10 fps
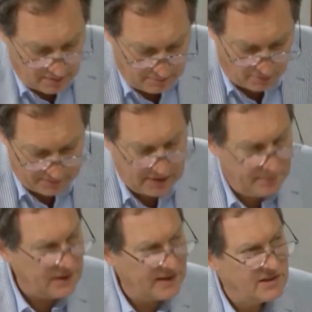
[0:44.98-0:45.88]
a popular
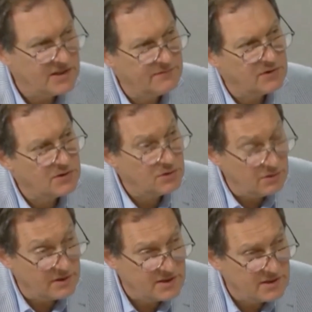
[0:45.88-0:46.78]
place for
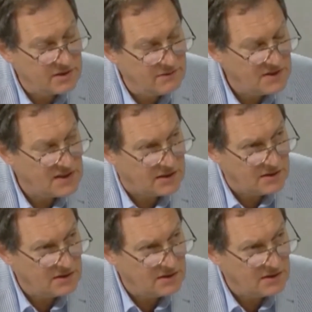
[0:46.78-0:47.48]
tourists to visit?